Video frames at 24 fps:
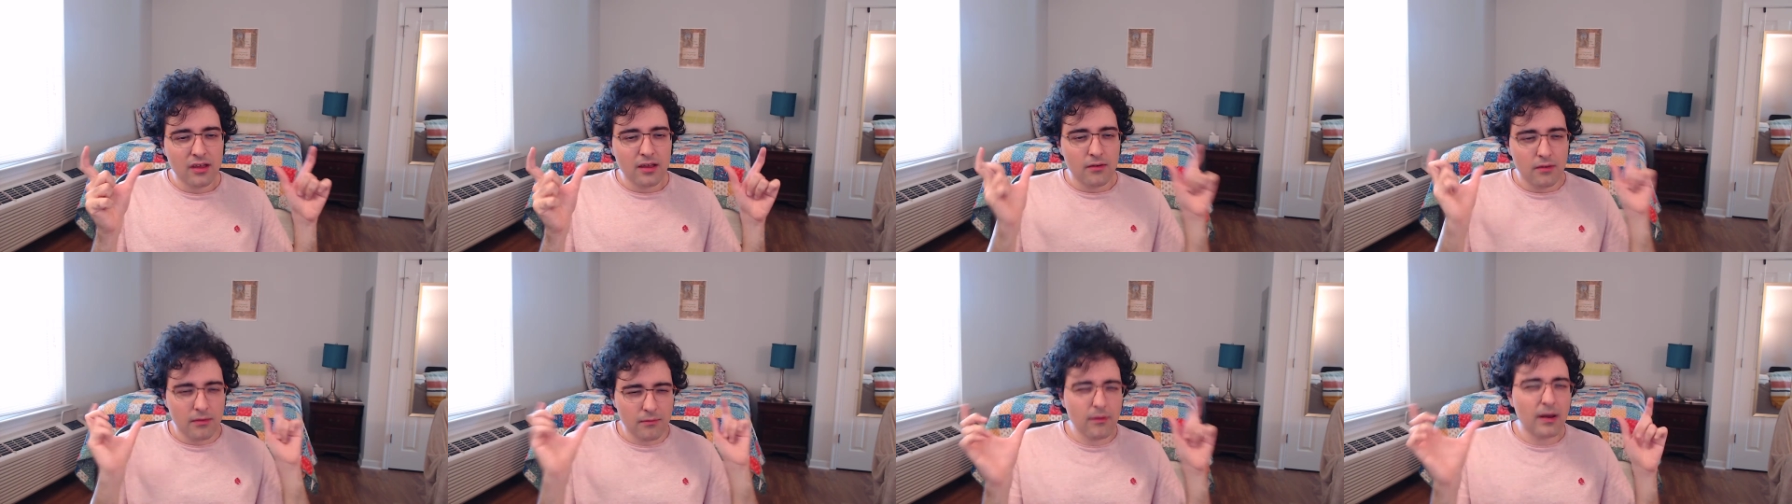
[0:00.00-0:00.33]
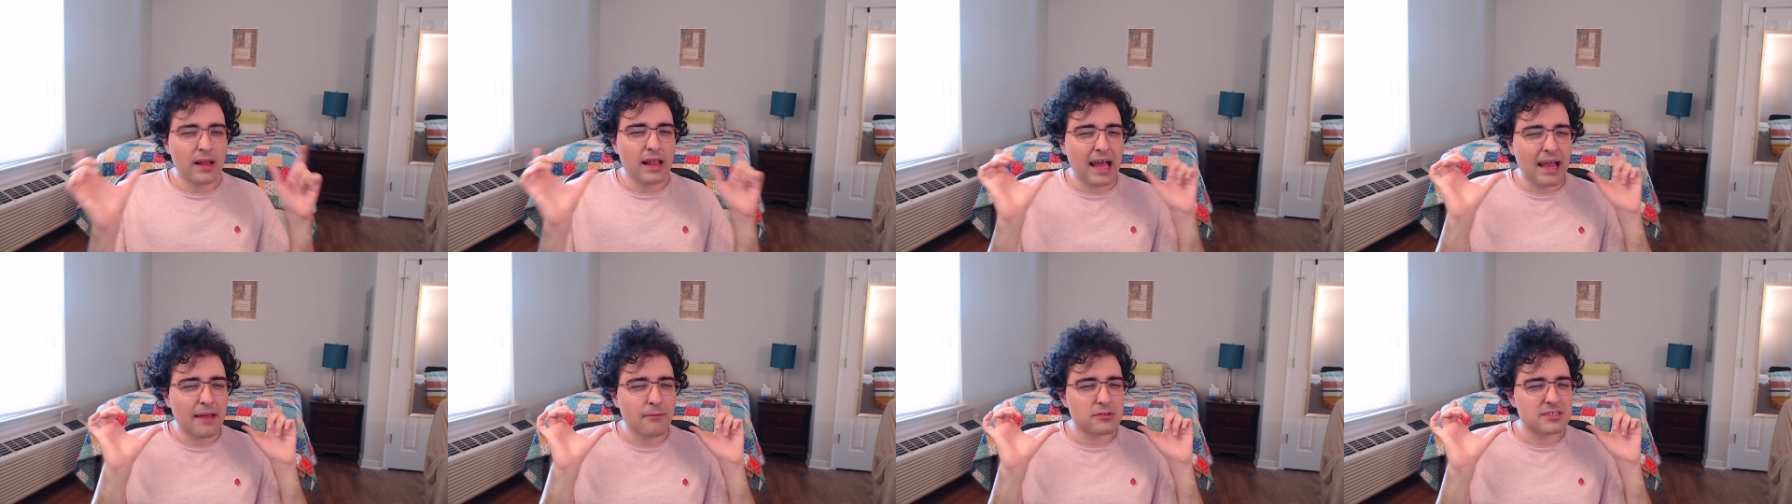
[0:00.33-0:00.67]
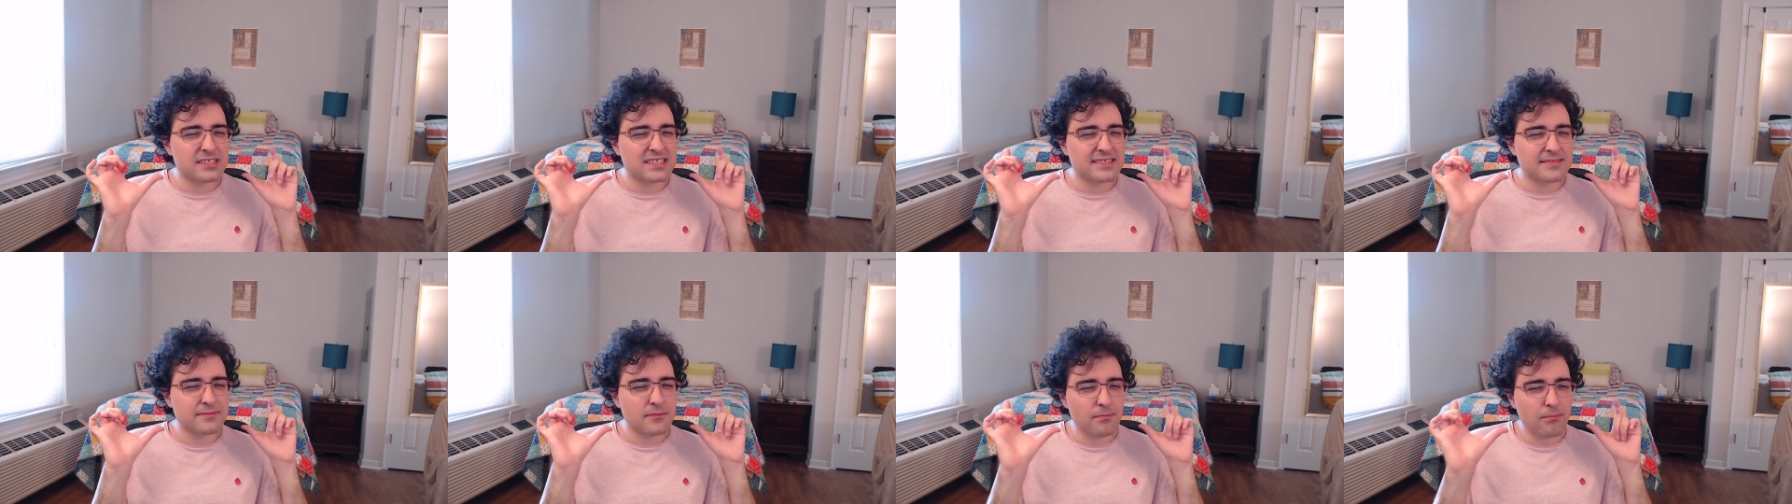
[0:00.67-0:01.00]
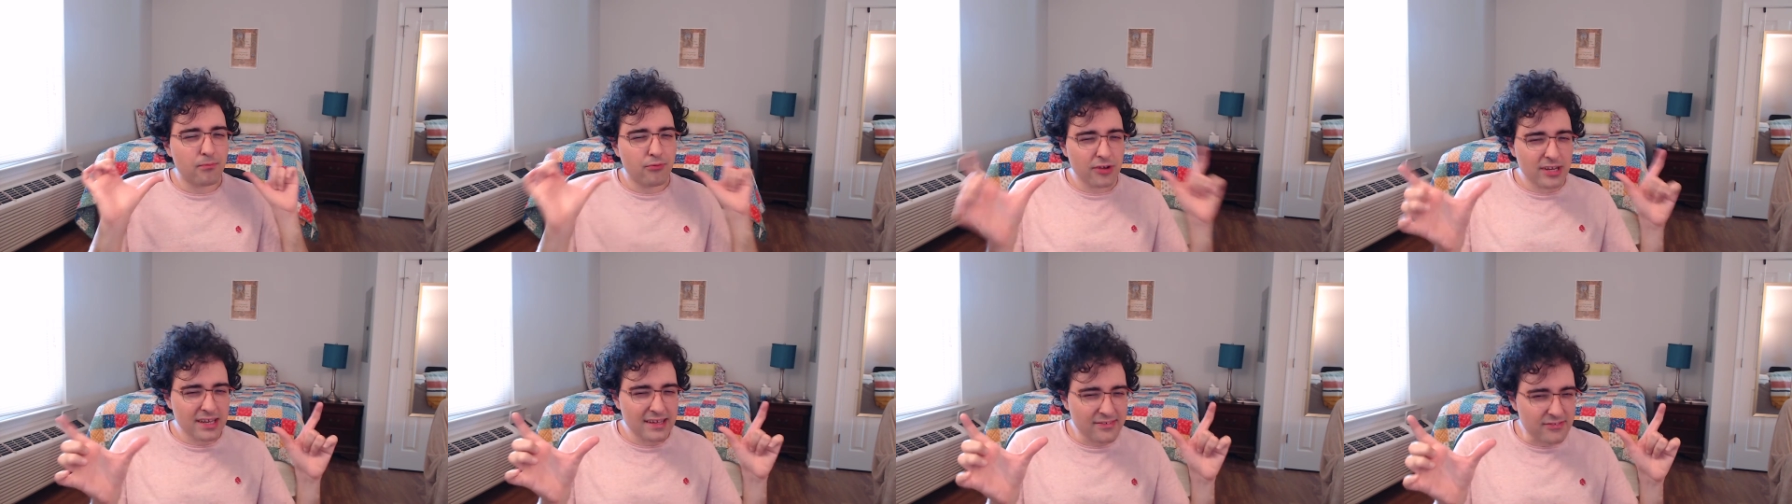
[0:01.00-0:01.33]
well, I was
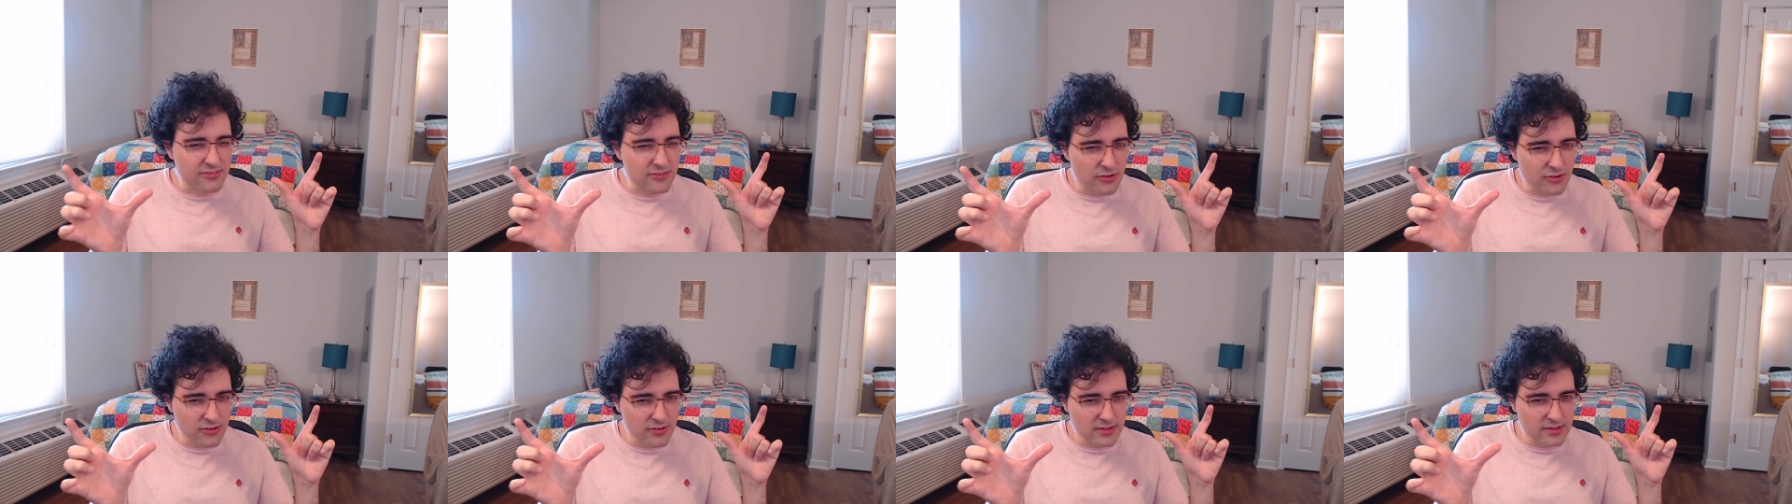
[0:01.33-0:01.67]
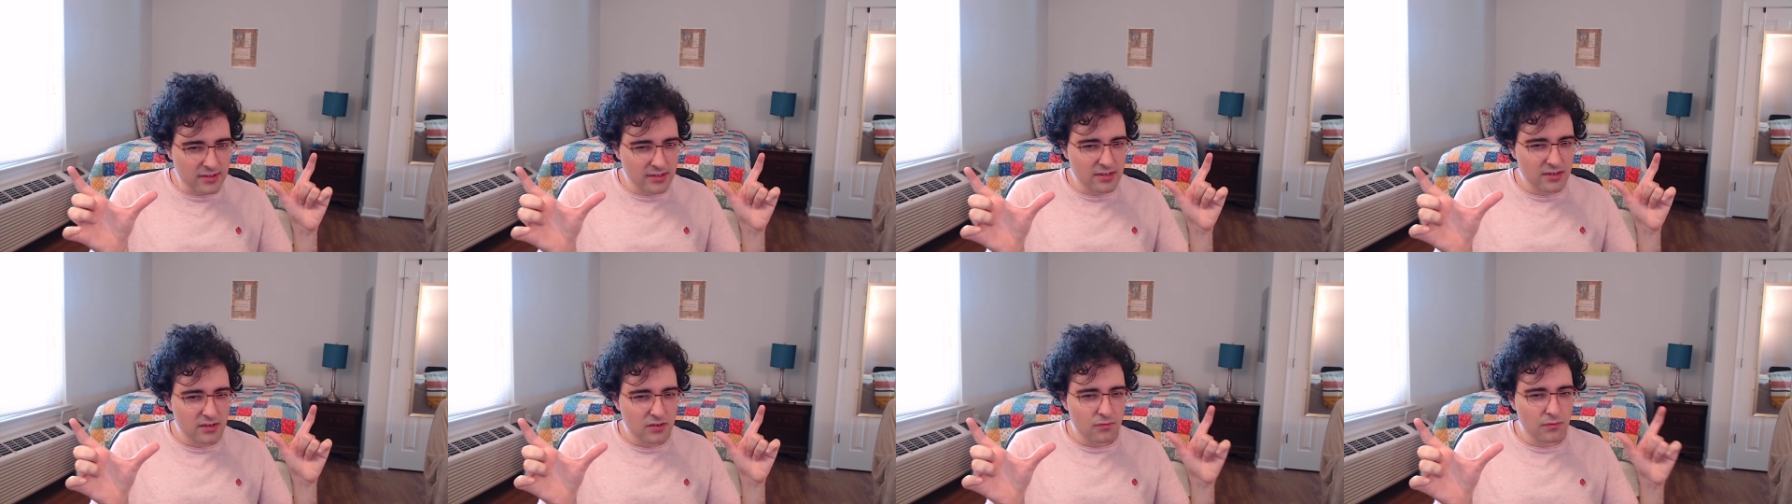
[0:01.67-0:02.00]
pretty certain